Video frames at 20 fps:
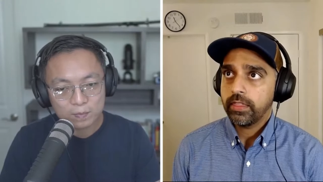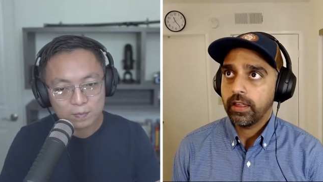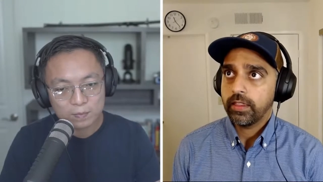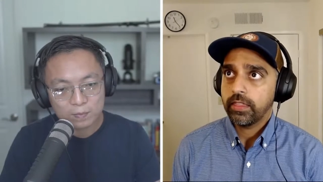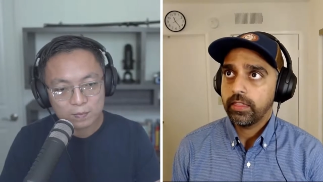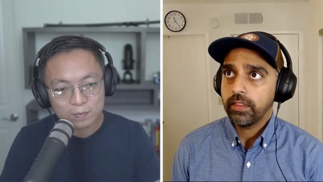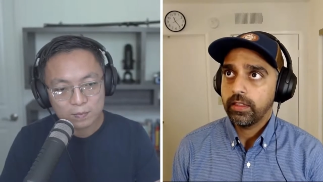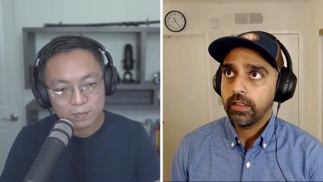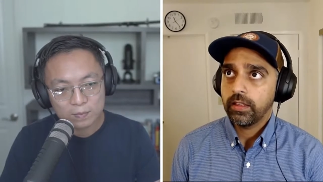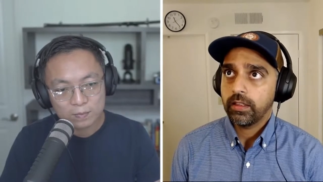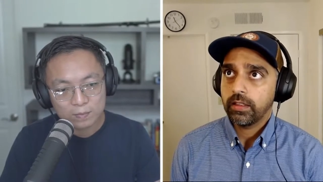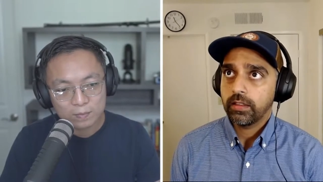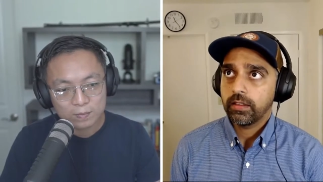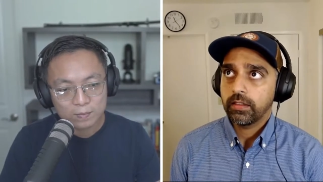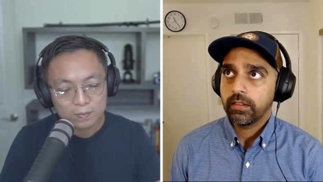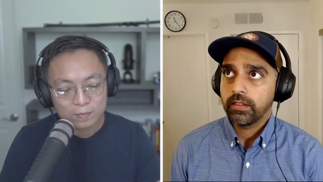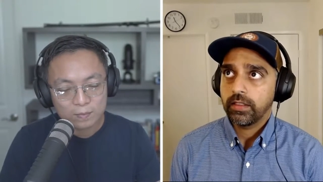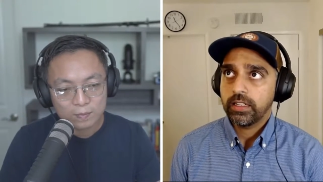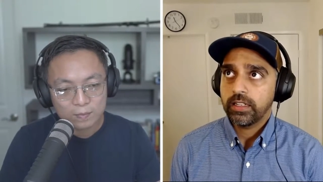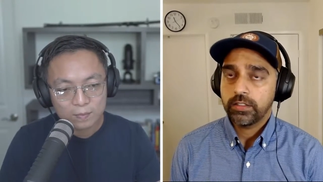Speaker 1: I think
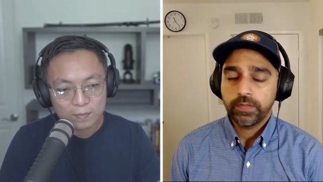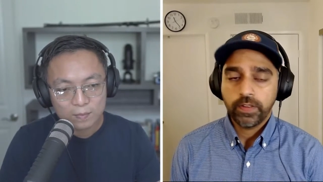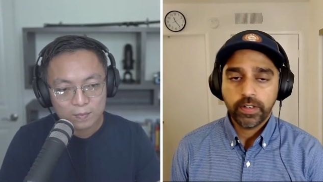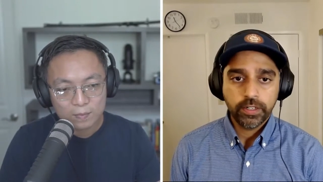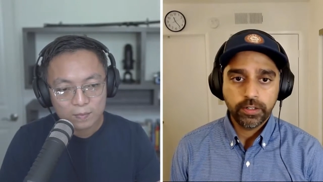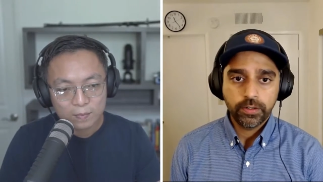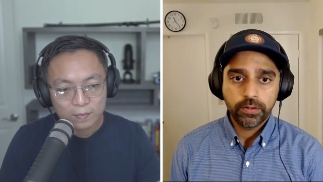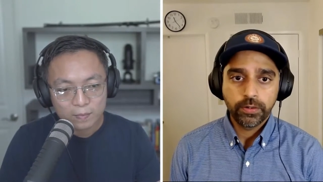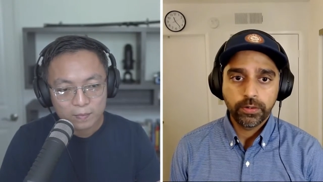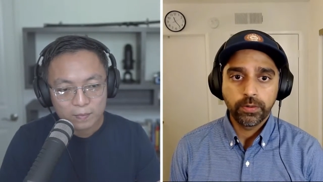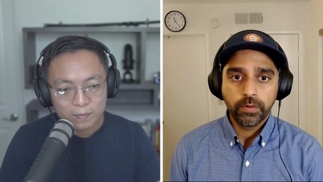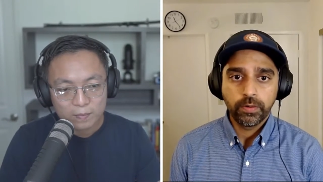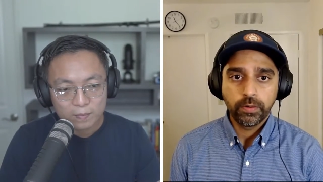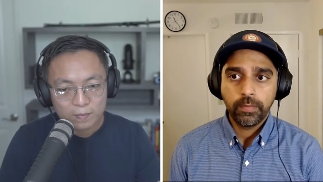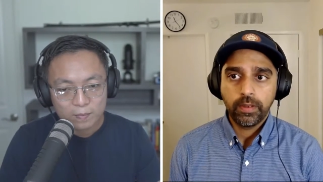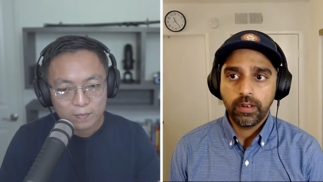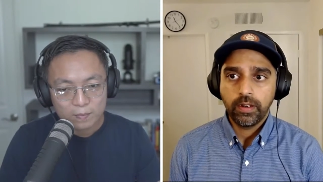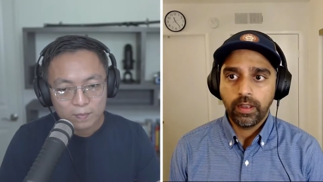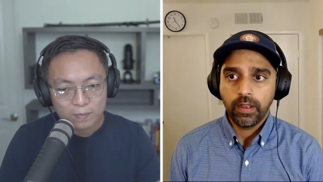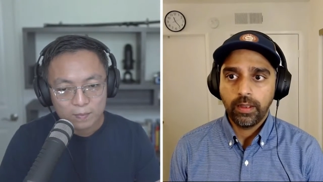that is very true. I
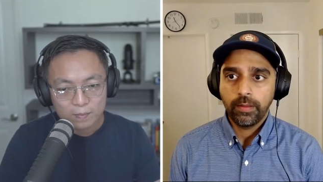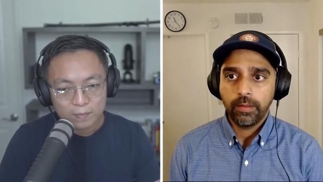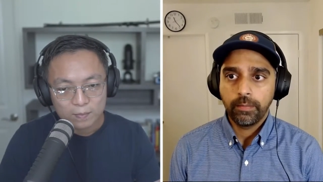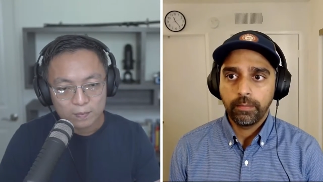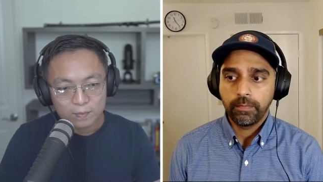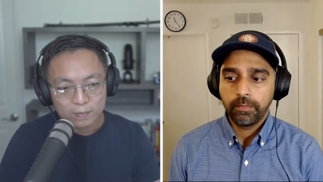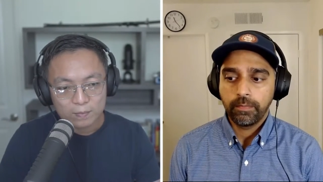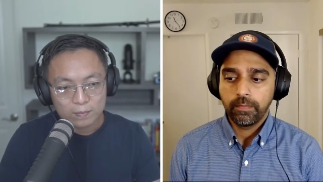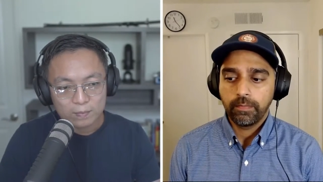mean, I'm